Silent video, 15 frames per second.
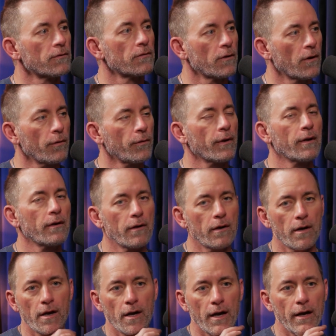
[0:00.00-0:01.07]
Mm -hmm. Okay.
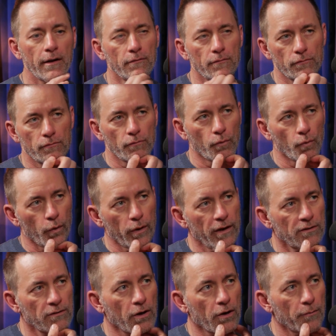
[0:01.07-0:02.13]
And we
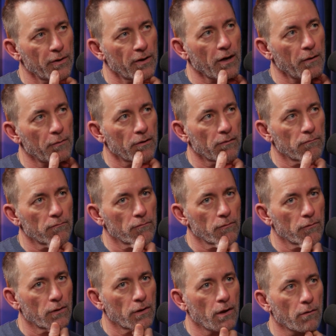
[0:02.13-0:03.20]
started becoming
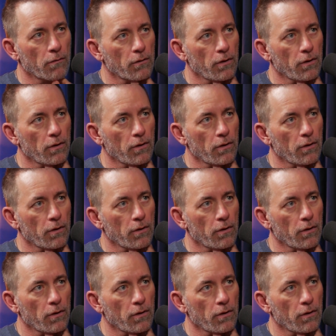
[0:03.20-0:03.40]
you know,